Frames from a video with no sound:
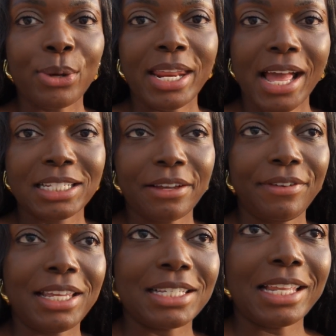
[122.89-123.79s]
do any
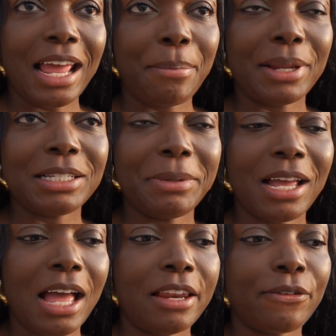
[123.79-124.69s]
activities today, but it's been
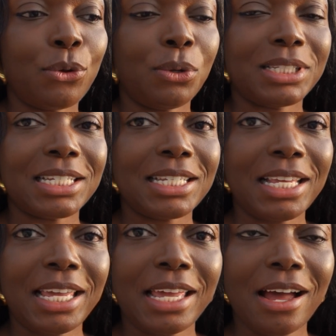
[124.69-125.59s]
kind of cool to
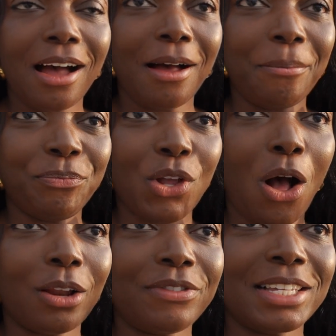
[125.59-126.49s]
see um,
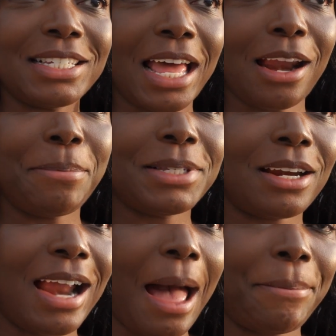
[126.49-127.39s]
all of the setups
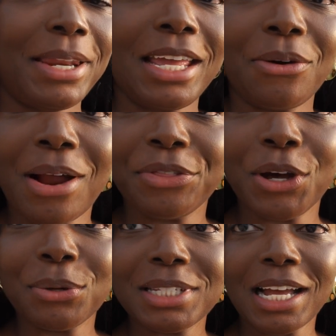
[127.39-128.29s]
that are happening around the
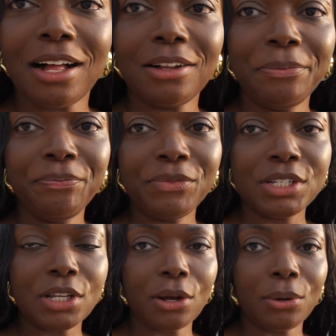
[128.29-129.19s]
hotel.
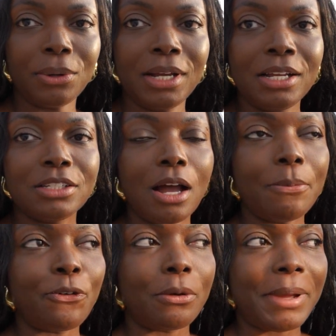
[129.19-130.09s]
So Tom
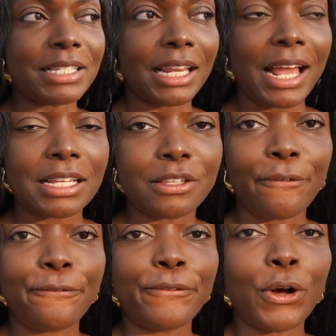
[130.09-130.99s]
Ford basically has the
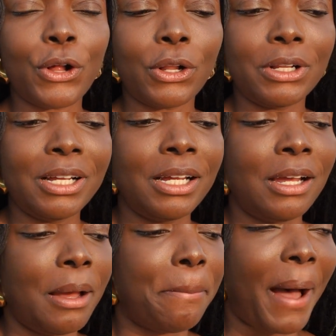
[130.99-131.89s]
full
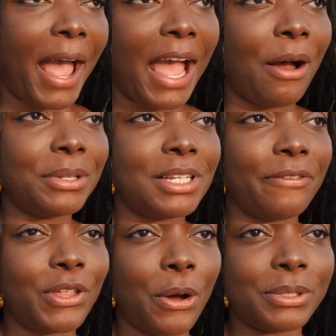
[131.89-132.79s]
buyout
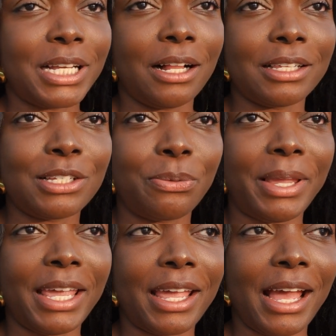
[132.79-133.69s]
of the hotel this
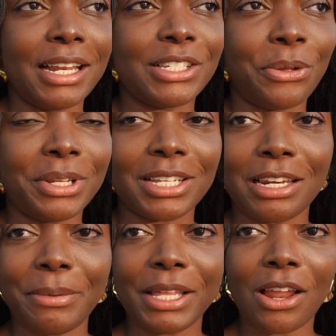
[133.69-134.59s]
week. And so there's
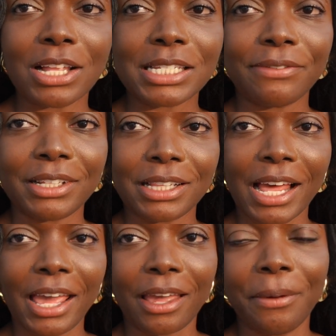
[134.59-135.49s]
going to be lots of little
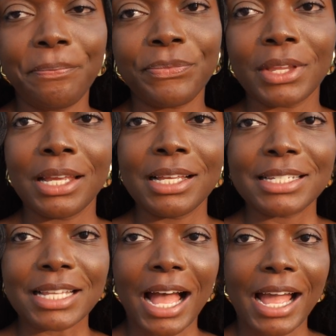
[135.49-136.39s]
like
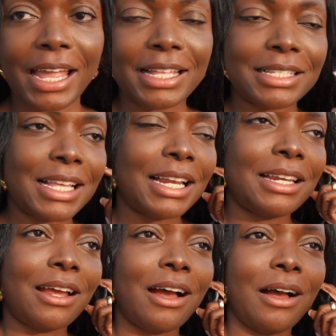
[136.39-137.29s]
signs
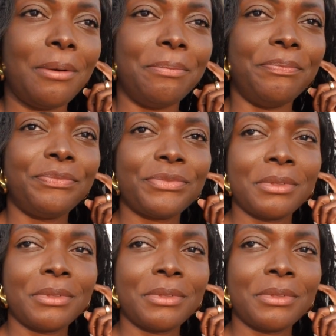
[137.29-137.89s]
and um,